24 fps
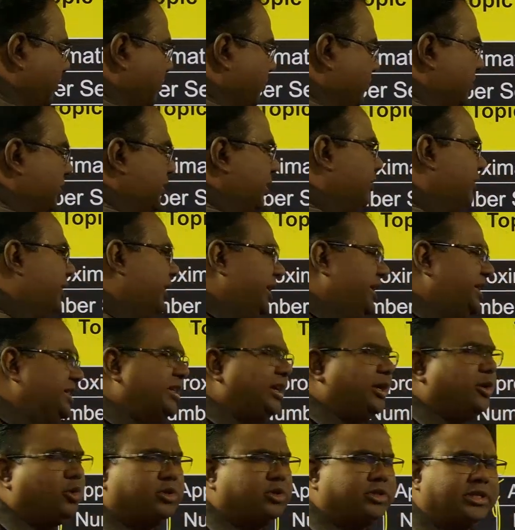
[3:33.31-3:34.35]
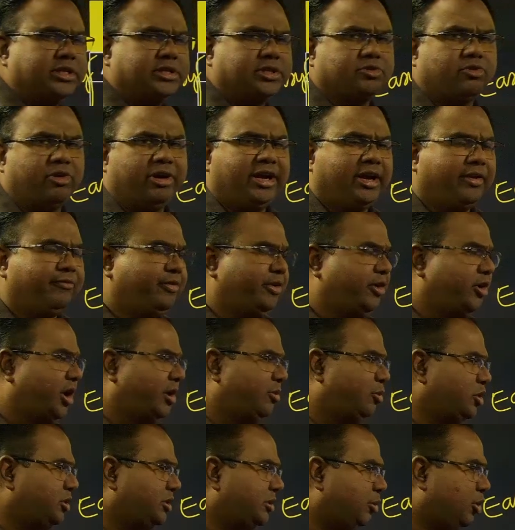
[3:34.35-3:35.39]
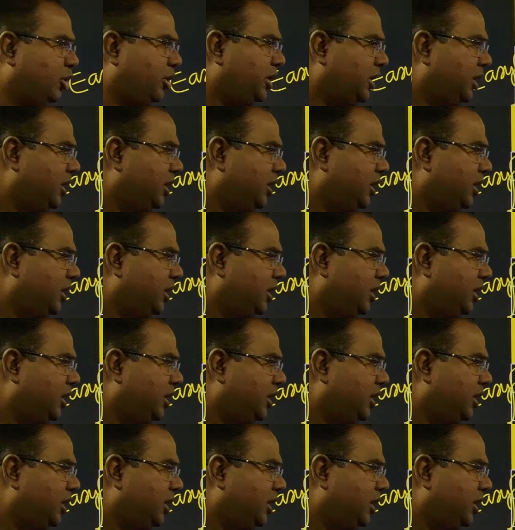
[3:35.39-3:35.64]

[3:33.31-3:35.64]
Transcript: They were easy questions, quite a few, almost about